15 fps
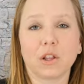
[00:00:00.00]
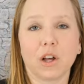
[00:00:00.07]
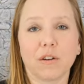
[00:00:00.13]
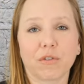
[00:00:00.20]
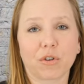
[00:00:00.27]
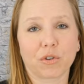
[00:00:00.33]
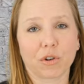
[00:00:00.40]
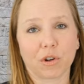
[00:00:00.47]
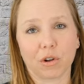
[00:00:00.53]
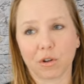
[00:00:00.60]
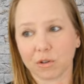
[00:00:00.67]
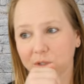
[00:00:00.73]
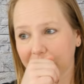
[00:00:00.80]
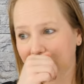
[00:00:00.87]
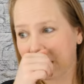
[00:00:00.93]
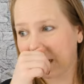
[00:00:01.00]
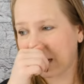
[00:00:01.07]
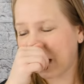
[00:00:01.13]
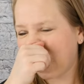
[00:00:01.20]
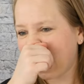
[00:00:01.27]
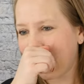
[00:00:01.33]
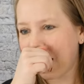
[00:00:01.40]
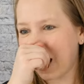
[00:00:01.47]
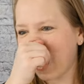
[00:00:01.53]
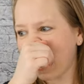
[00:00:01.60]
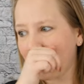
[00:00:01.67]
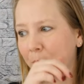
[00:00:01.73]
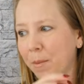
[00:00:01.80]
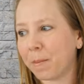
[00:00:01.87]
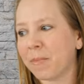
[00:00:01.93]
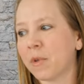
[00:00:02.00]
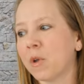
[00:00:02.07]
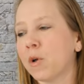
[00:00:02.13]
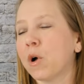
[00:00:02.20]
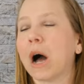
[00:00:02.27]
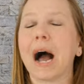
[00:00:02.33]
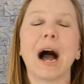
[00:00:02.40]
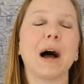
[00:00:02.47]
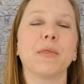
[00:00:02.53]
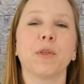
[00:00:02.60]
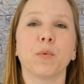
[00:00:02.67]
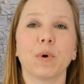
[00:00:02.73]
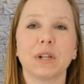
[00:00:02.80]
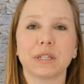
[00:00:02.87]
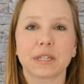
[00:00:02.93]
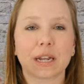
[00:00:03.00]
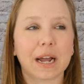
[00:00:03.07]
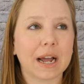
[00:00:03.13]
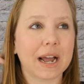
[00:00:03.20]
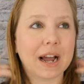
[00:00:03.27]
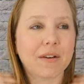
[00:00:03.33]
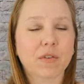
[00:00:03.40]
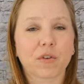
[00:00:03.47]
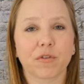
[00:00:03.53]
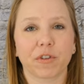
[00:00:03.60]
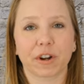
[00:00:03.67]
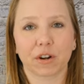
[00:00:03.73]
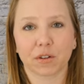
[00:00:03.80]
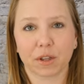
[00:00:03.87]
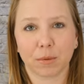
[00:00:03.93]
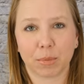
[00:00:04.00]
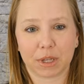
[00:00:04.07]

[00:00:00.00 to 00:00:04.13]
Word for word: love her dolls, and the ones that I have are fairly